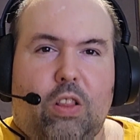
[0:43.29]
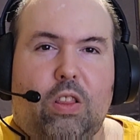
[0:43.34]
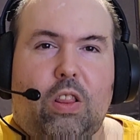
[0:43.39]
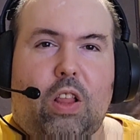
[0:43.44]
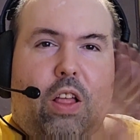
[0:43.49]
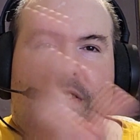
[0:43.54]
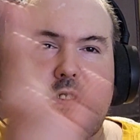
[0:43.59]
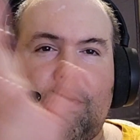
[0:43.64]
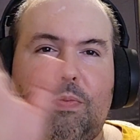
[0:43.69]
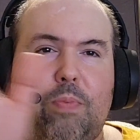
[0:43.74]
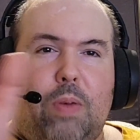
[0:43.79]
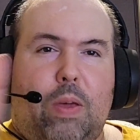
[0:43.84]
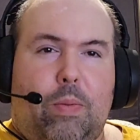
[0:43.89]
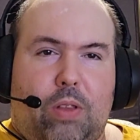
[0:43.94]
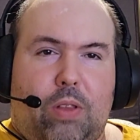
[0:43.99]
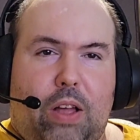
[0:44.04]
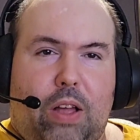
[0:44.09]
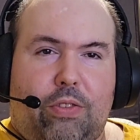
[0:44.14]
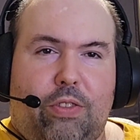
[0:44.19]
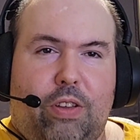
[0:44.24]
Lots of
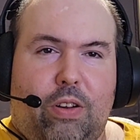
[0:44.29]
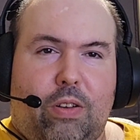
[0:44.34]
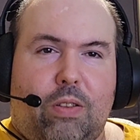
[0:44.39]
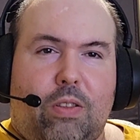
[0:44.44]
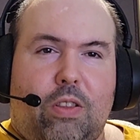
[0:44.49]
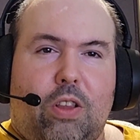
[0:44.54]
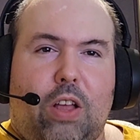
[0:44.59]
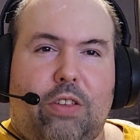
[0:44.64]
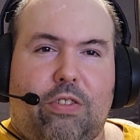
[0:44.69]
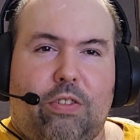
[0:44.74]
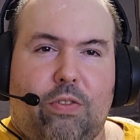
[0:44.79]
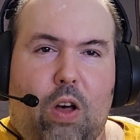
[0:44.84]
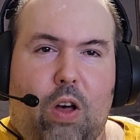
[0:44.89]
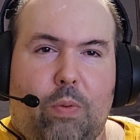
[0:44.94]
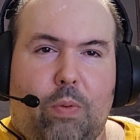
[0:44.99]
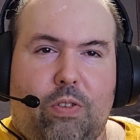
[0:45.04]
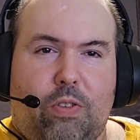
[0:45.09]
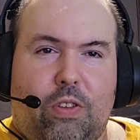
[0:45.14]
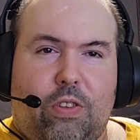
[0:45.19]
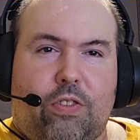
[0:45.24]
people out there, lots of
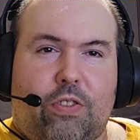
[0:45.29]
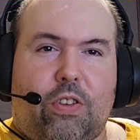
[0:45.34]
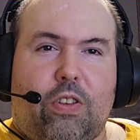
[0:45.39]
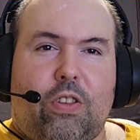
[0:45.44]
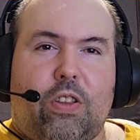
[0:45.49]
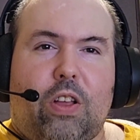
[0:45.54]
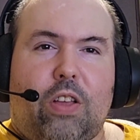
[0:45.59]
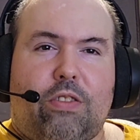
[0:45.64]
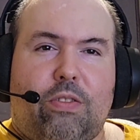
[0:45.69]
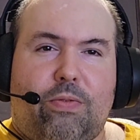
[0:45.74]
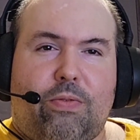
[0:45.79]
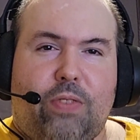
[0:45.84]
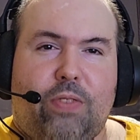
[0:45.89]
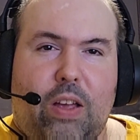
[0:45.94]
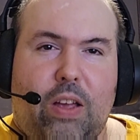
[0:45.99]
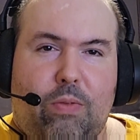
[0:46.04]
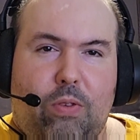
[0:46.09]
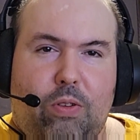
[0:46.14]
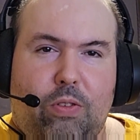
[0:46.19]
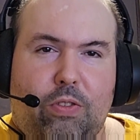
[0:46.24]
options, lots of
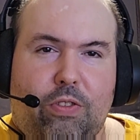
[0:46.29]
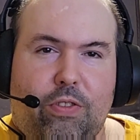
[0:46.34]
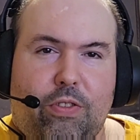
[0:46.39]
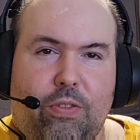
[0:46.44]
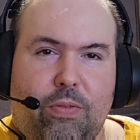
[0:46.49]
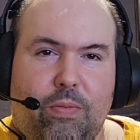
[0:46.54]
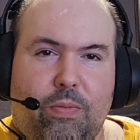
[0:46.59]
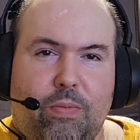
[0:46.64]
flavors.